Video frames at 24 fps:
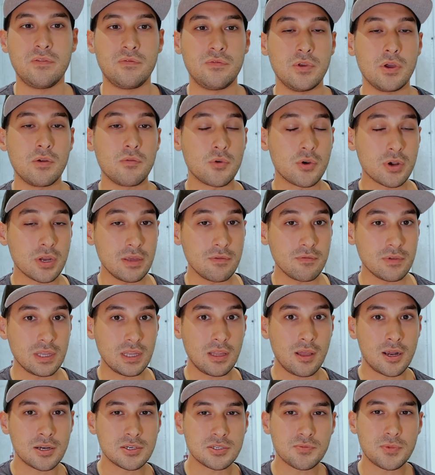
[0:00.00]
If you're working with
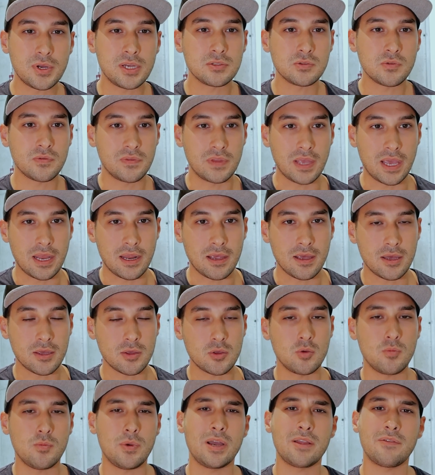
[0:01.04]
large amounts of data,
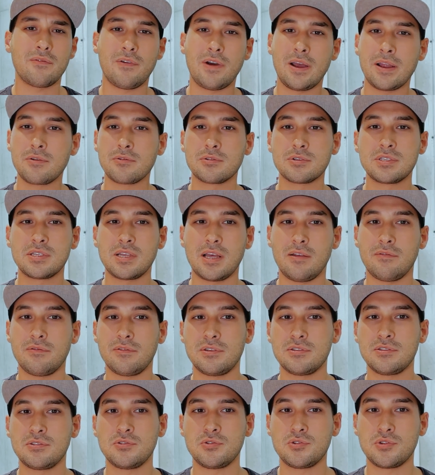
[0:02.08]
you might find yourself
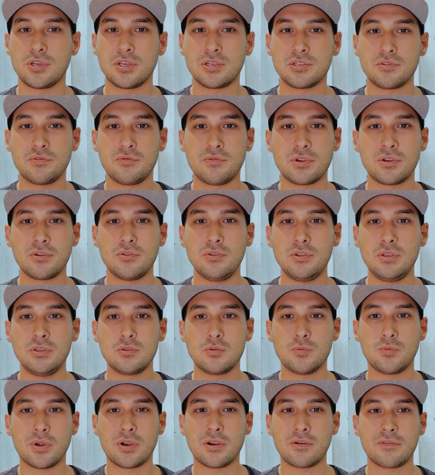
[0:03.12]
in a situation where you need
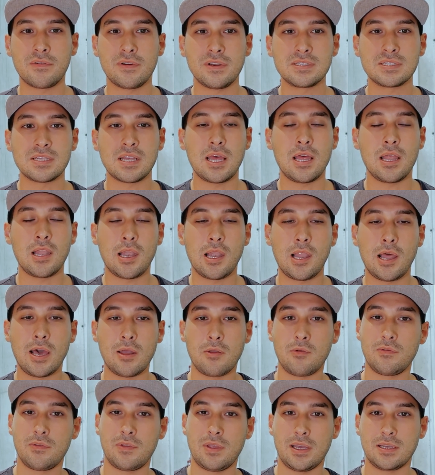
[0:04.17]
to paraphrase a
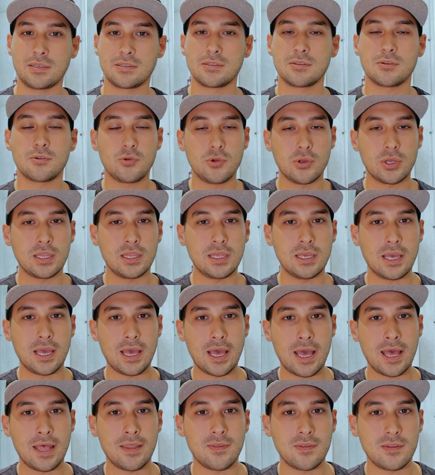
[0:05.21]
lot of text quickly
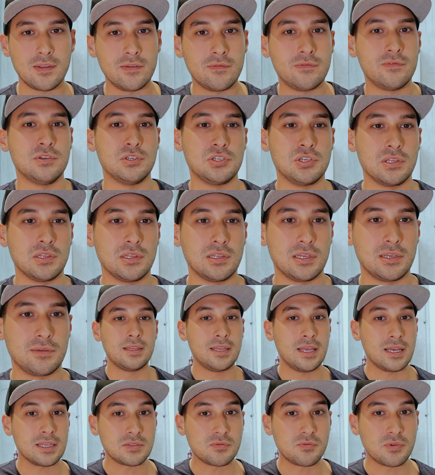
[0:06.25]
and efficiently.
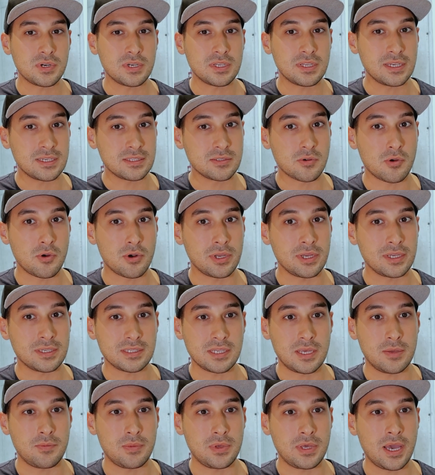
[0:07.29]
That's where
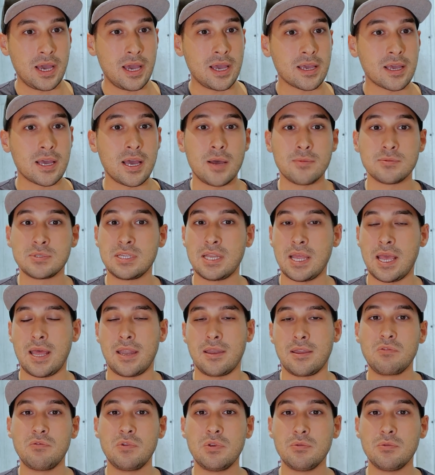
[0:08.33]
TextCortex A P I comes in handy.